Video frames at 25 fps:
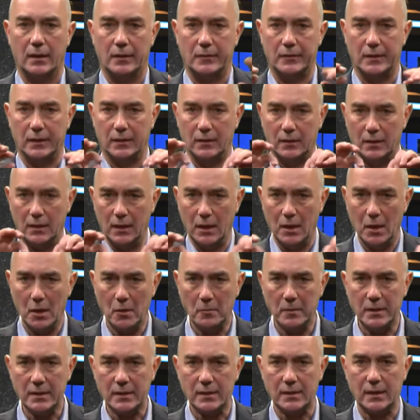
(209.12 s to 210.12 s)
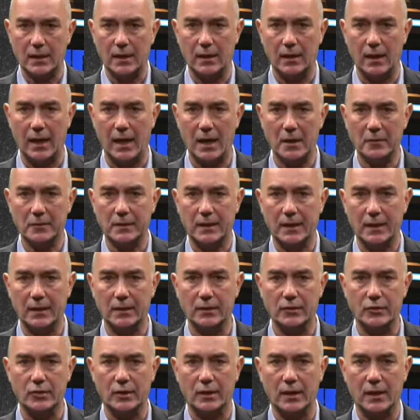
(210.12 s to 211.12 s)
The lowest allowed
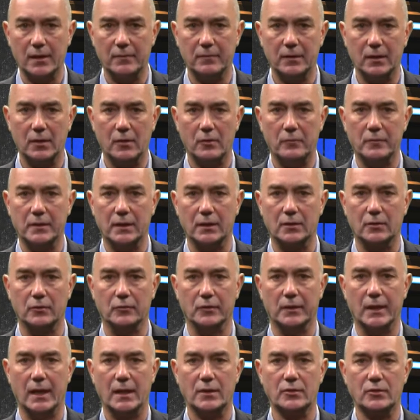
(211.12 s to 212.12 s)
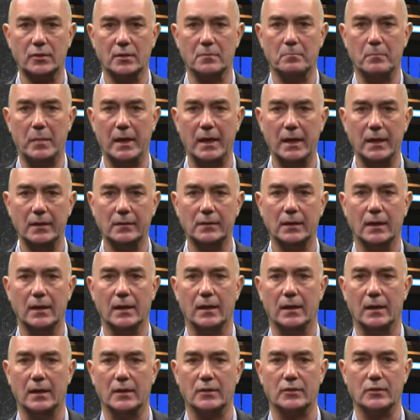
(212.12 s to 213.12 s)
energy level of the conduction band
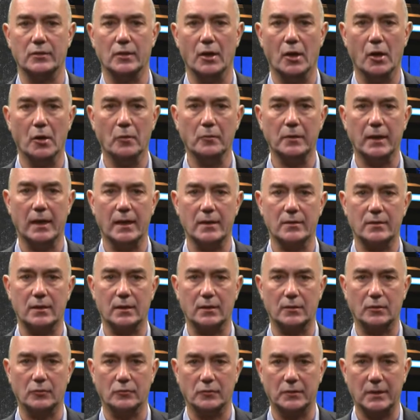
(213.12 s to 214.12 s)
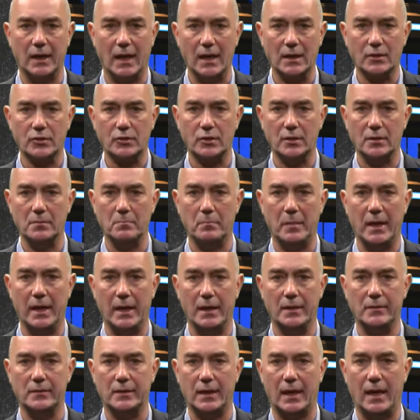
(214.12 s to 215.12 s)
is known as the conduction
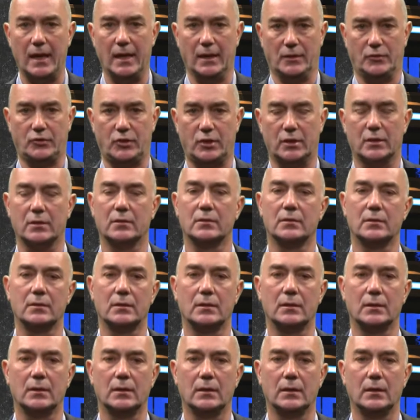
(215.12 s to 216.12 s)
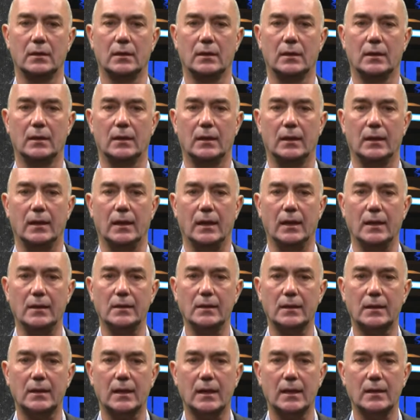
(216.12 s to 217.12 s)
band edge,
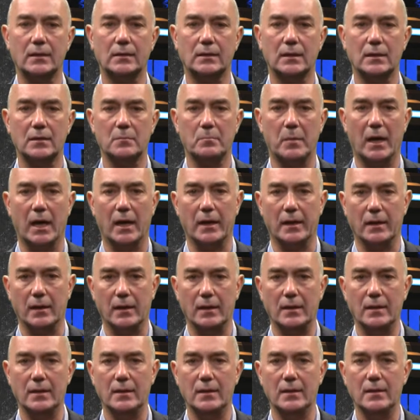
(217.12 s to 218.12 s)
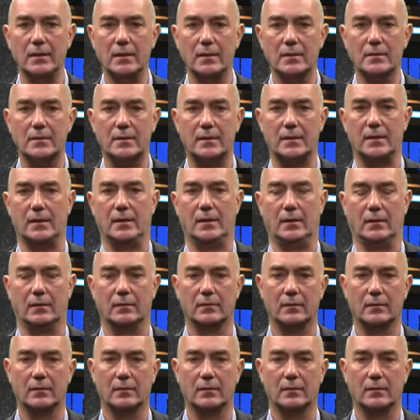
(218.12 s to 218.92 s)
indicated by EC.